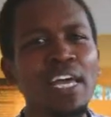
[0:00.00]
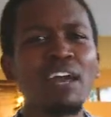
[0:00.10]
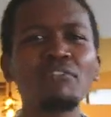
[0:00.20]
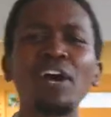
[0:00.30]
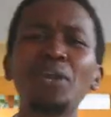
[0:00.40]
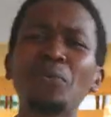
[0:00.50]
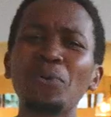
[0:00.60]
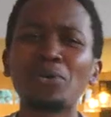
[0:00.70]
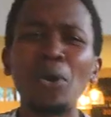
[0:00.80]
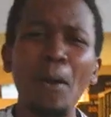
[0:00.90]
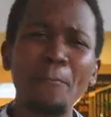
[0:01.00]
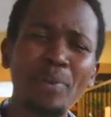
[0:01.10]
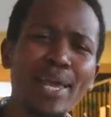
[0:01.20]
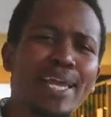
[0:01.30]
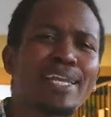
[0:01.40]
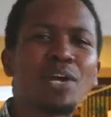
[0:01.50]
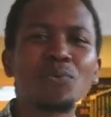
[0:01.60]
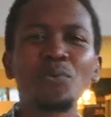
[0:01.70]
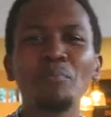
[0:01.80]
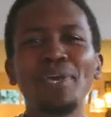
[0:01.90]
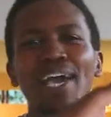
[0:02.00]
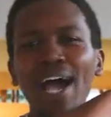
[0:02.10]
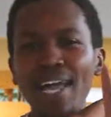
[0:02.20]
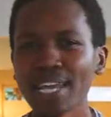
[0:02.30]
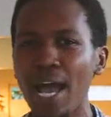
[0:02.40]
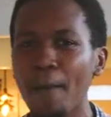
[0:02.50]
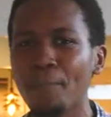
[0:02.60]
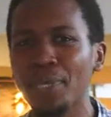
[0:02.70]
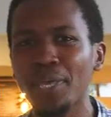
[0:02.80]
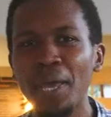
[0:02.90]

Everyone will complain and will be unhappy.